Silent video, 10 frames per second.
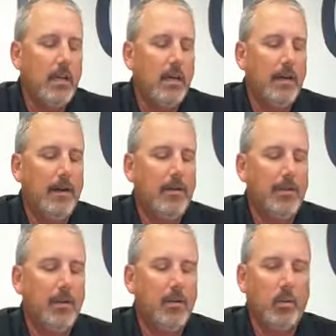
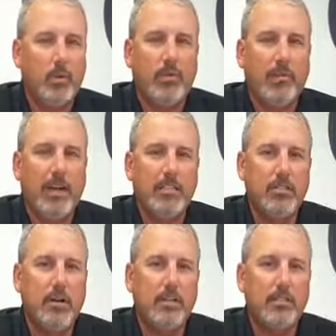They will provide
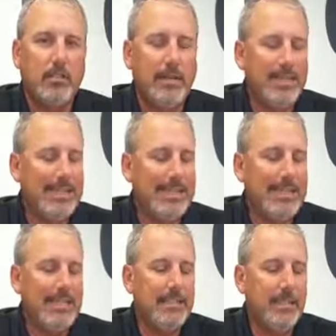you also any
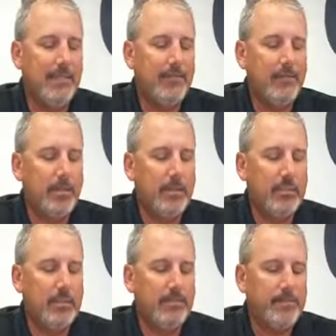lease
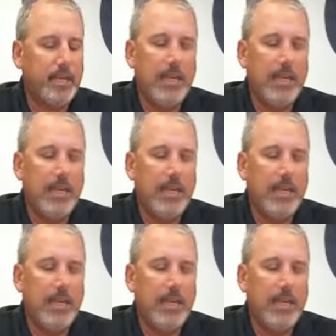information.